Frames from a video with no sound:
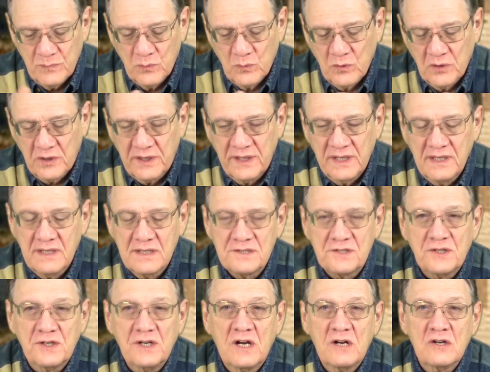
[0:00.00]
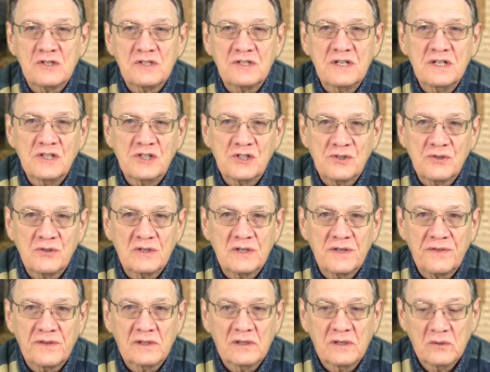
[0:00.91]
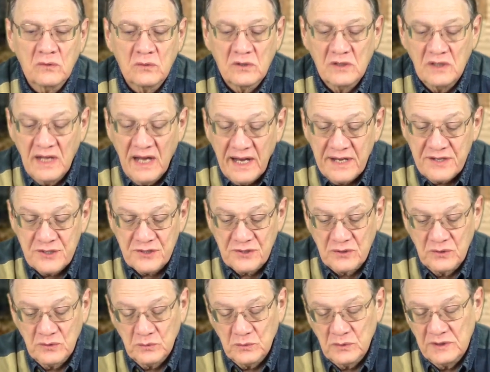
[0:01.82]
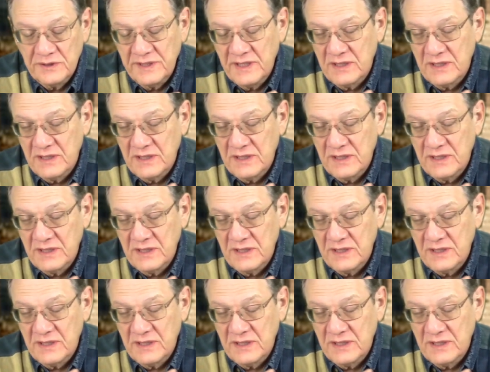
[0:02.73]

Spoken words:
working as an art teacher at the local high school.